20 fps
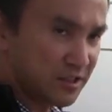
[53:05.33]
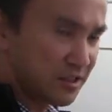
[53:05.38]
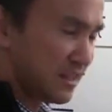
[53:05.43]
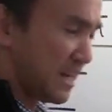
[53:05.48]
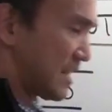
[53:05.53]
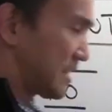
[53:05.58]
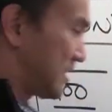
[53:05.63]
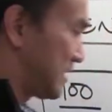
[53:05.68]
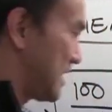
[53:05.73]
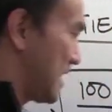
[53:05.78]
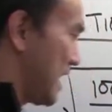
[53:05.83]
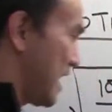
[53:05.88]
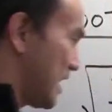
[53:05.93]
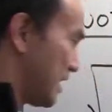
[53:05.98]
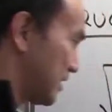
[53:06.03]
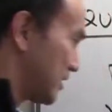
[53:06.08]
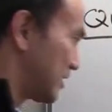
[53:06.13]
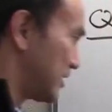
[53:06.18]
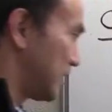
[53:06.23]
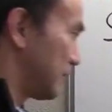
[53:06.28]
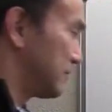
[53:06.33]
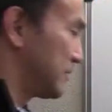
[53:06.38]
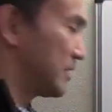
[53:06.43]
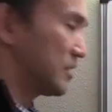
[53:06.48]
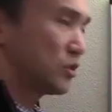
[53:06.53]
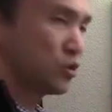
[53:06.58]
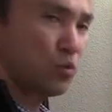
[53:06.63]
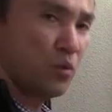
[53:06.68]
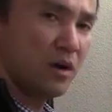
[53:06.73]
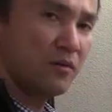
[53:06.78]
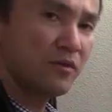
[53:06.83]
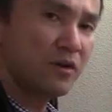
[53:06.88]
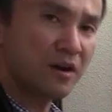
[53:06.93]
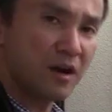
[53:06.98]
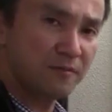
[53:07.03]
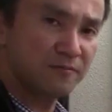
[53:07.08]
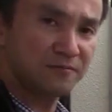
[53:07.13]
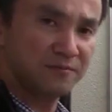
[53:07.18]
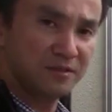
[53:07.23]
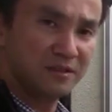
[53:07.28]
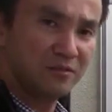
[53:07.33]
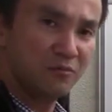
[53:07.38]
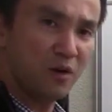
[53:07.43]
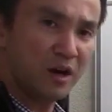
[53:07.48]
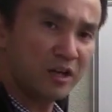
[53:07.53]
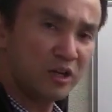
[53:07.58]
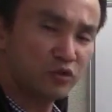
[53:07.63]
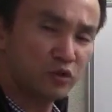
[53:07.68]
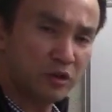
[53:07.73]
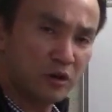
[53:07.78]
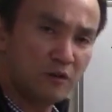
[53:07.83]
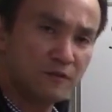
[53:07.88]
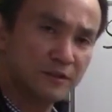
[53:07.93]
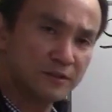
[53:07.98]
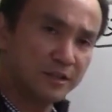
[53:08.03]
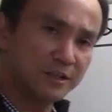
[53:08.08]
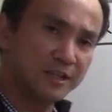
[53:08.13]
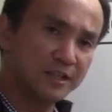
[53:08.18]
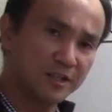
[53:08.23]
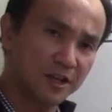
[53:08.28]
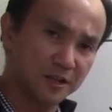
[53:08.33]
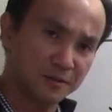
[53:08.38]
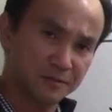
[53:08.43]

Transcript: That's the answer of the square root of 100 over 36.